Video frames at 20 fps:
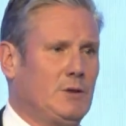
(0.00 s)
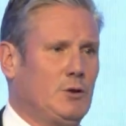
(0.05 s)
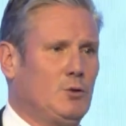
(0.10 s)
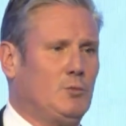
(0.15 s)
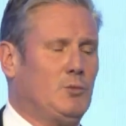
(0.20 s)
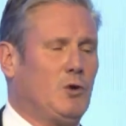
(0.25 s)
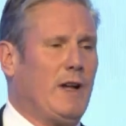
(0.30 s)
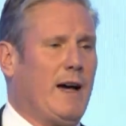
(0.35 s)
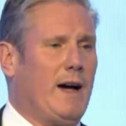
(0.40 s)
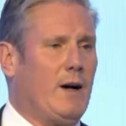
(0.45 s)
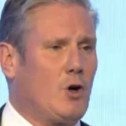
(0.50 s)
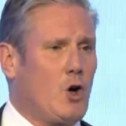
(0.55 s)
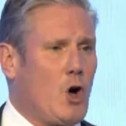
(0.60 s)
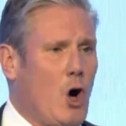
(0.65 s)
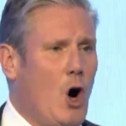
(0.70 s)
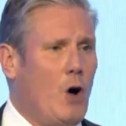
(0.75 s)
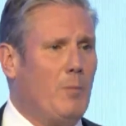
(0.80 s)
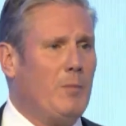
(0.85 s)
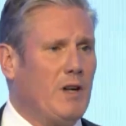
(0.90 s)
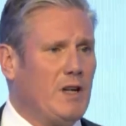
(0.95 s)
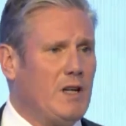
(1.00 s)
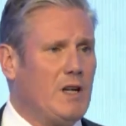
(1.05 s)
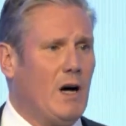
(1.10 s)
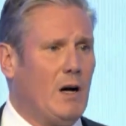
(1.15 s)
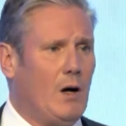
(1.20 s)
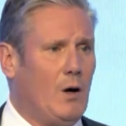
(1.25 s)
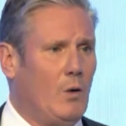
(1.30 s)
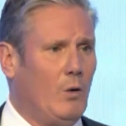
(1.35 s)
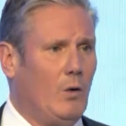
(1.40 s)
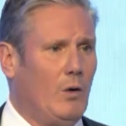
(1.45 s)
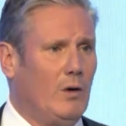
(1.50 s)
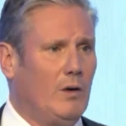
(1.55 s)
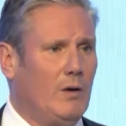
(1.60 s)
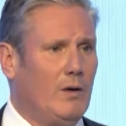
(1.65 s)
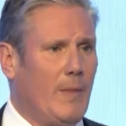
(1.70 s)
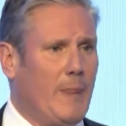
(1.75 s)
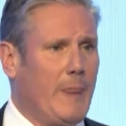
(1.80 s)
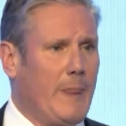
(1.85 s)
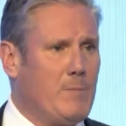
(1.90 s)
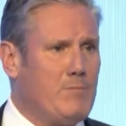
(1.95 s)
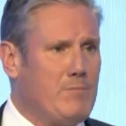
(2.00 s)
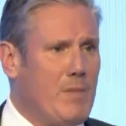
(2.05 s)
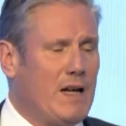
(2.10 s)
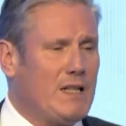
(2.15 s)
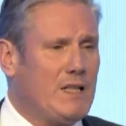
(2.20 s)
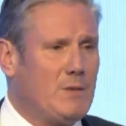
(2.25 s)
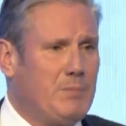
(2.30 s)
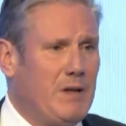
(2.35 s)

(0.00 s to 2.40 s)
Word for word: But our common goal must